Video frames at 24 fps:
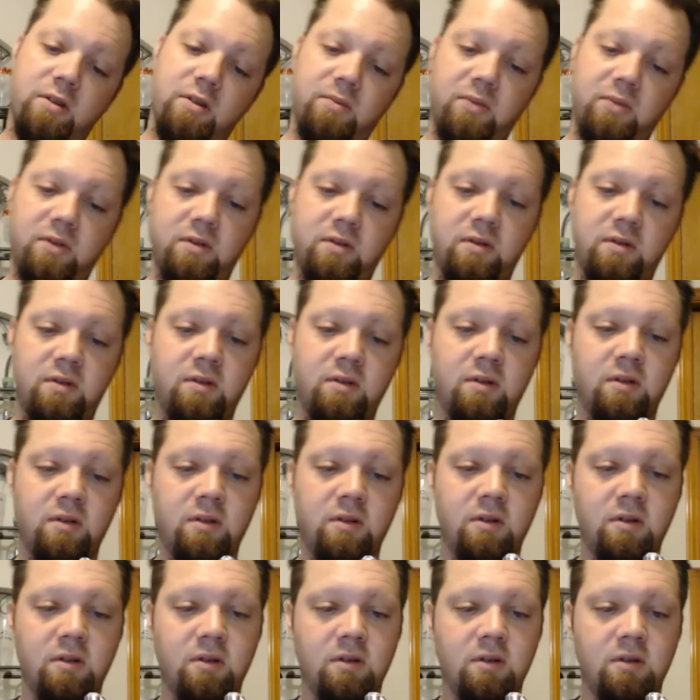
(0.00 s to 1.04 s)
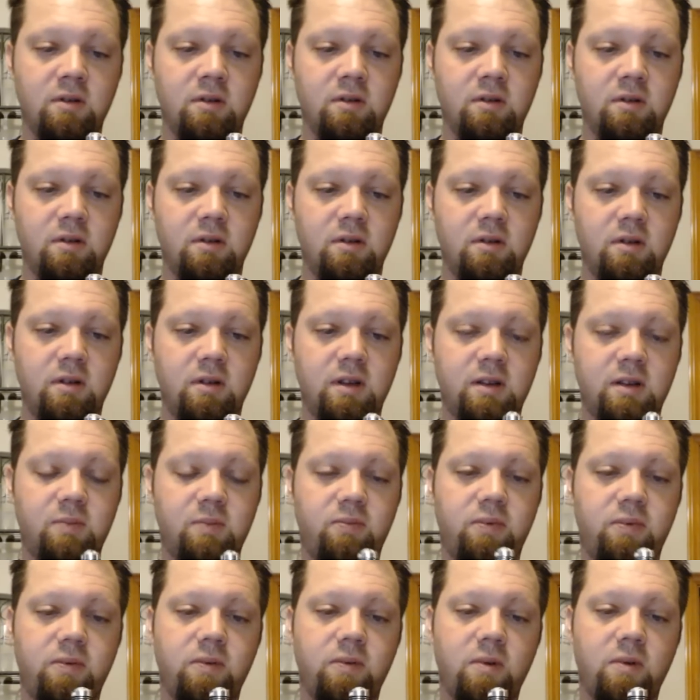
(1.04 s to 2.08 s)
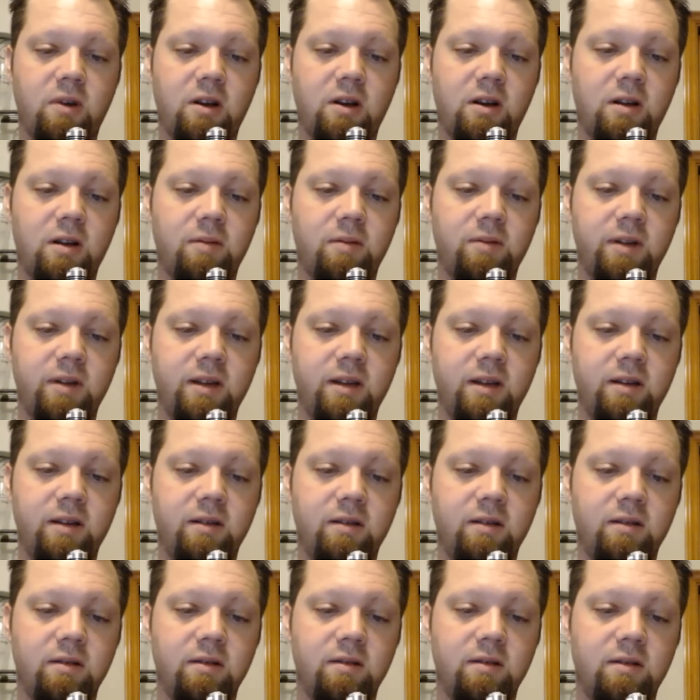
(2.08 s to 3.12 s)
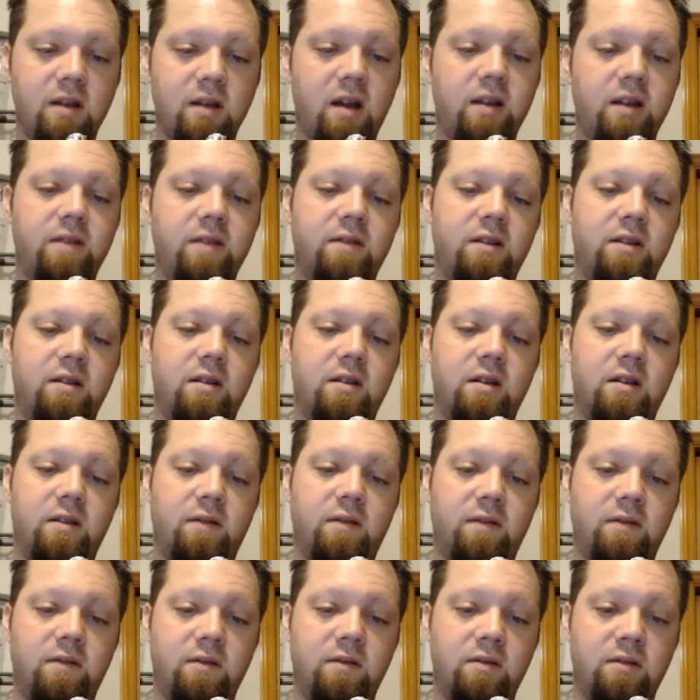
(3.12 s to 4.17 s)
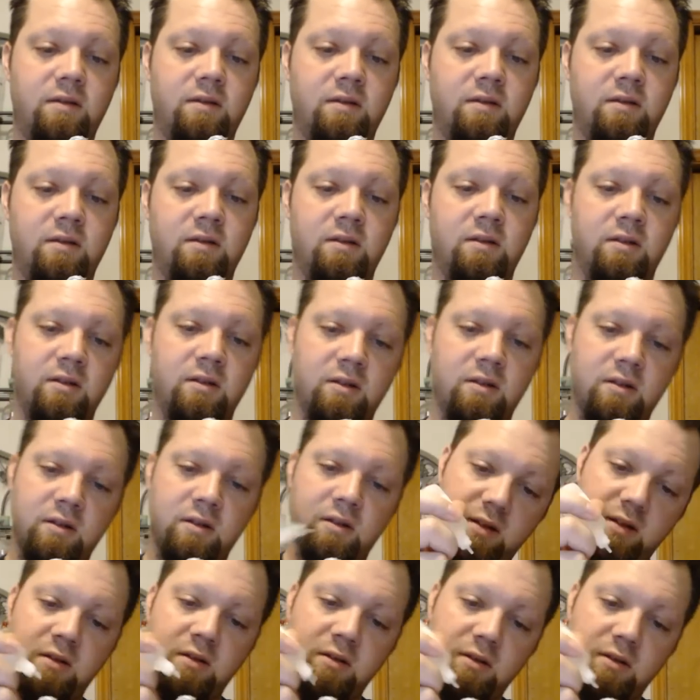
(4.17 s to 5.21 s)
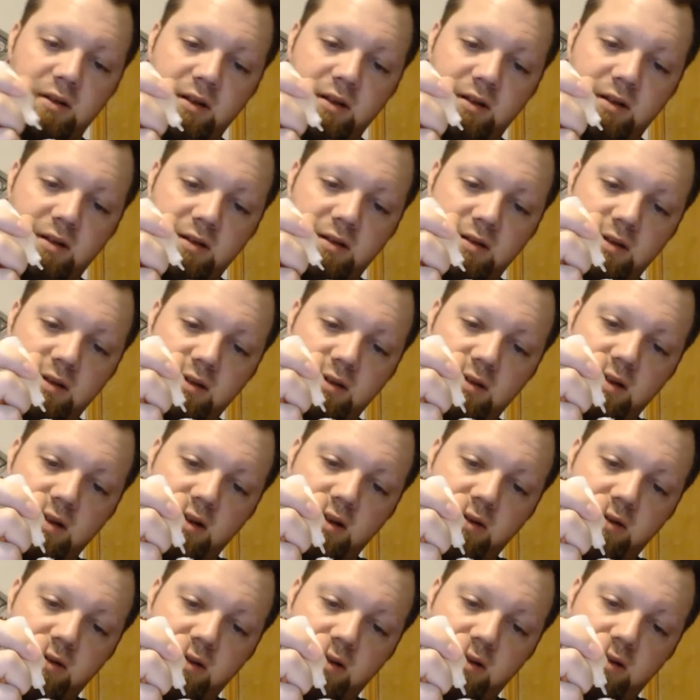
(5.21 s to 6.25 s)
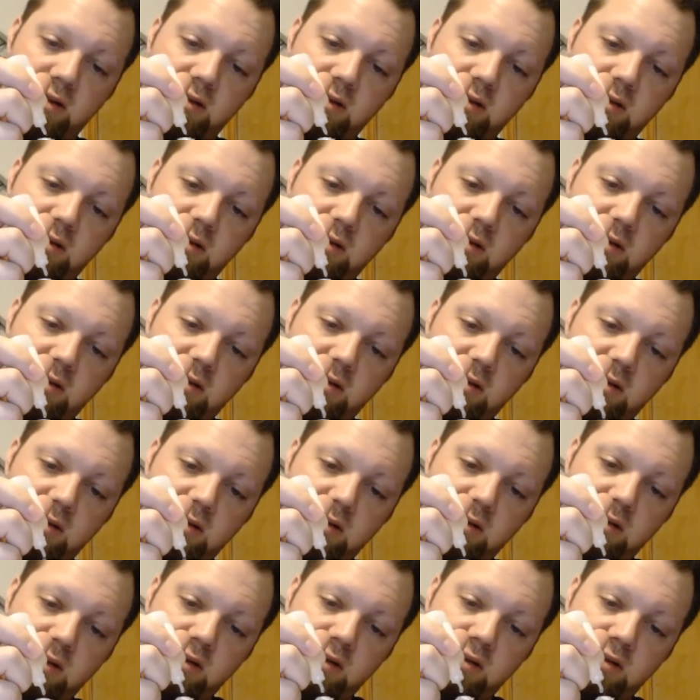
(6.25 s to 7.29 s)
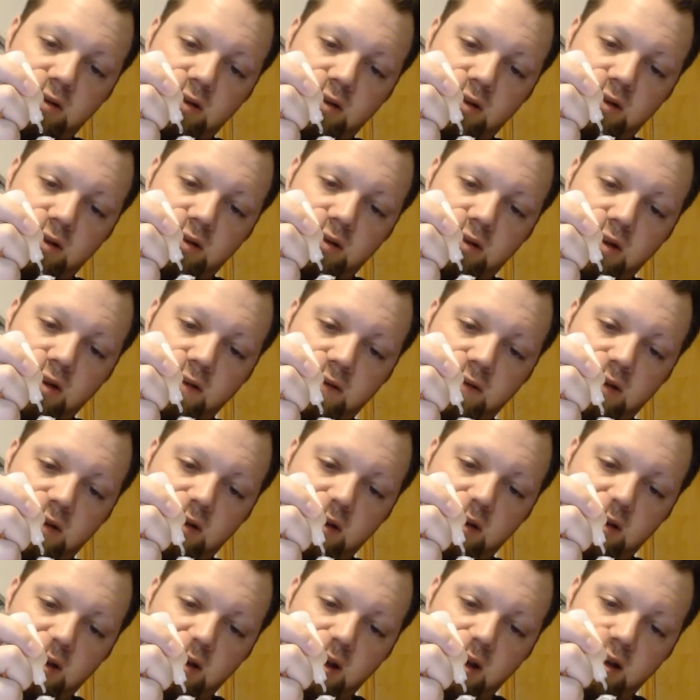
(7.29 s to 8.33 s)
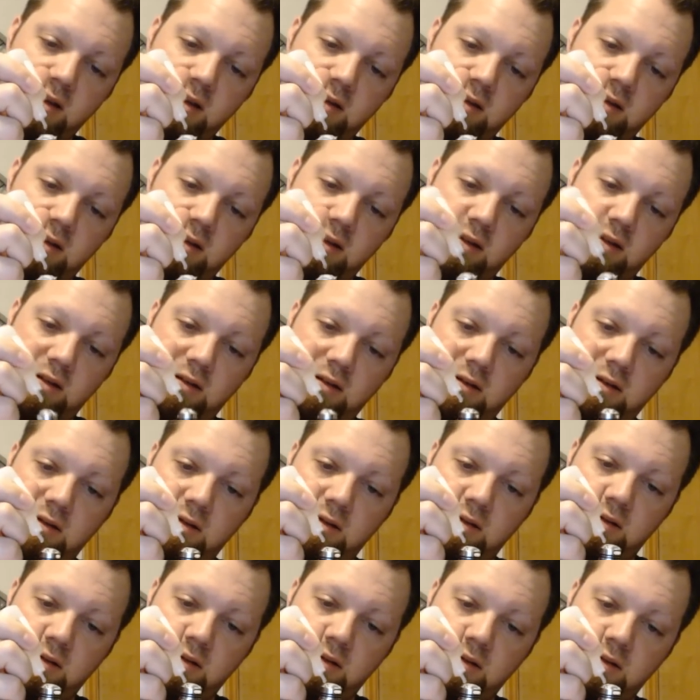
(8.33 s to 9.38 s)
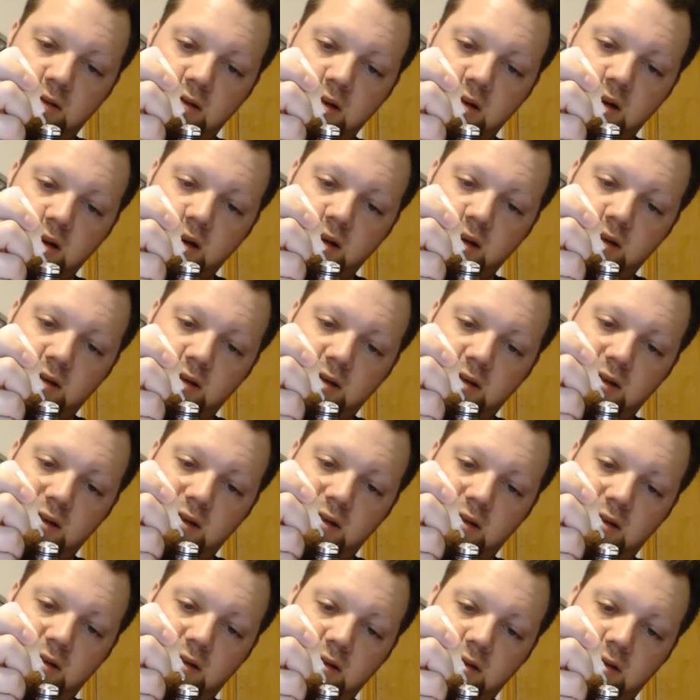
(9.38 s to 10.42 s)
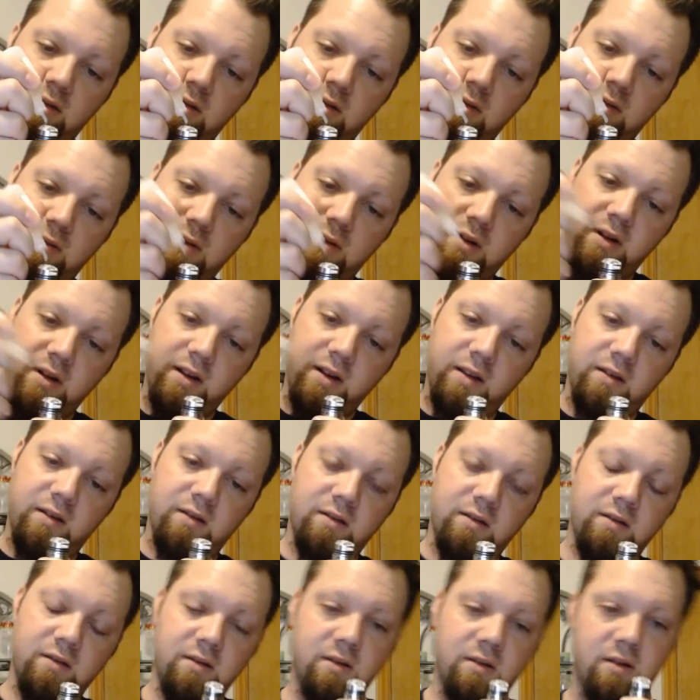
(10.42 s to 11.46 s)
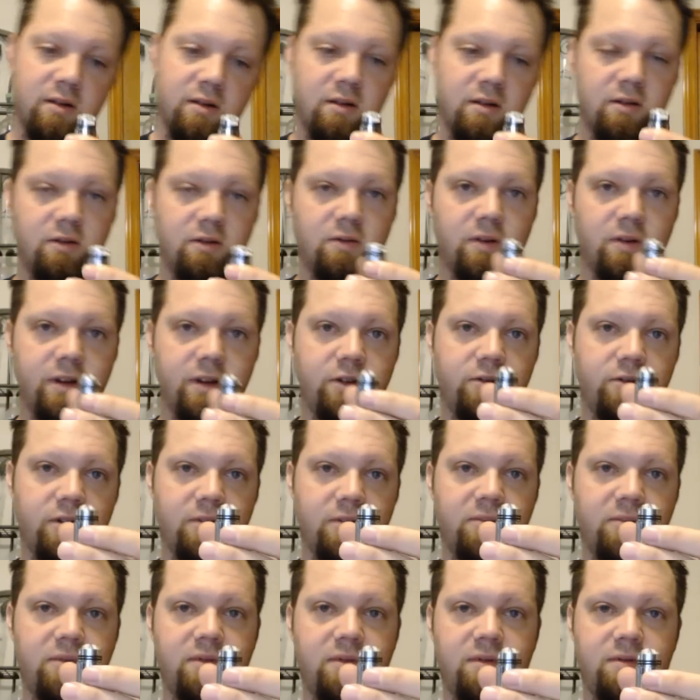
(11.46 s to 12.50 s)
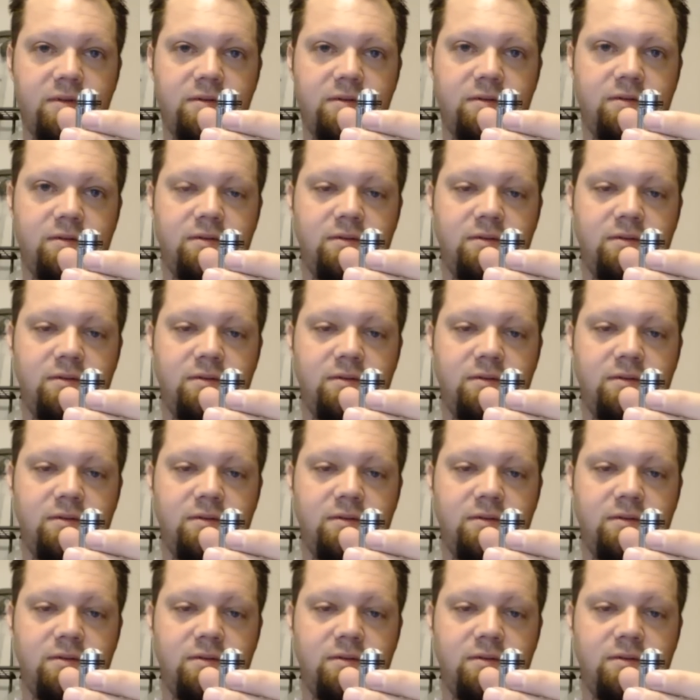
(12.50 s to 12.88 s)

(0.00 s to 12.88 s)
drips. And that's probably not even enough to get this thing saturated. 16, 17, 18, 19, 20 drips.